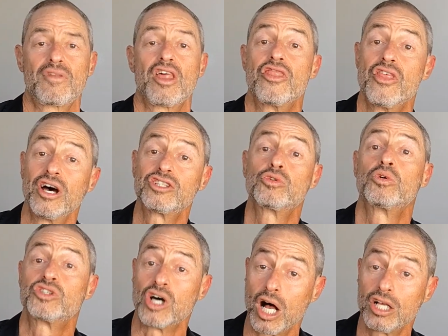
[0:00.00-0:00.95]
Thus
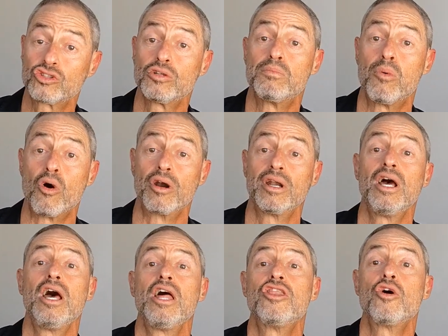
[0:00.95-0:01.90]
was also
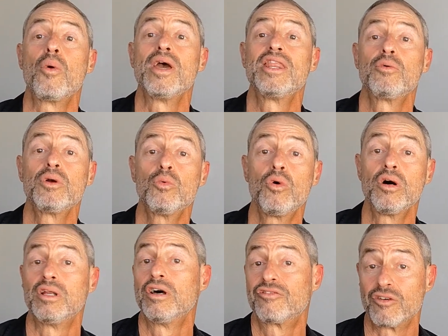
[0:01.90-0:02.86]
born the way that we
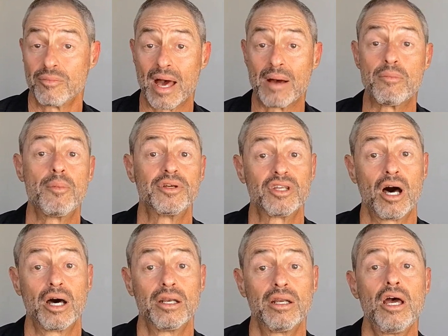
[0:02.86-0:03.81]
would, from that moment
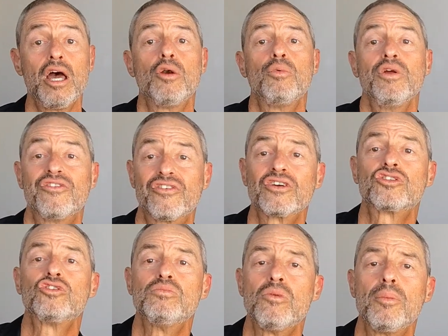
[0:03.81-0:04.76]
on, refer
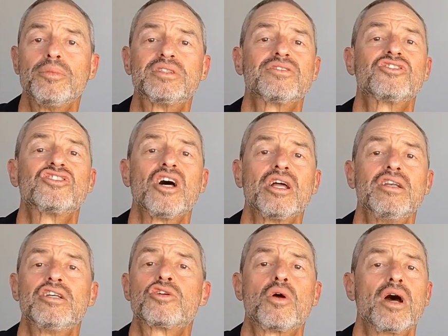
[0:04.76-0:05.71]
to moments of
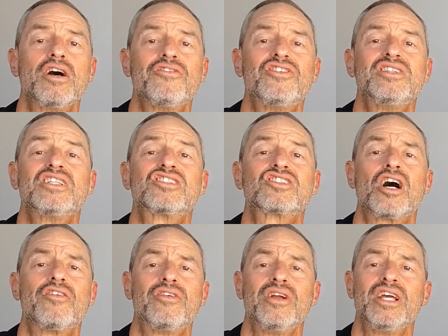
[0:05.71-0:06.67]
sudden triumphant
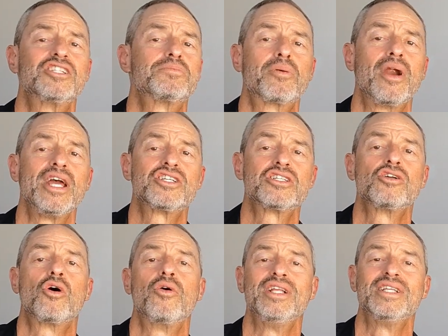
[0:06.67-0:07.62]
discovery, inspiration, or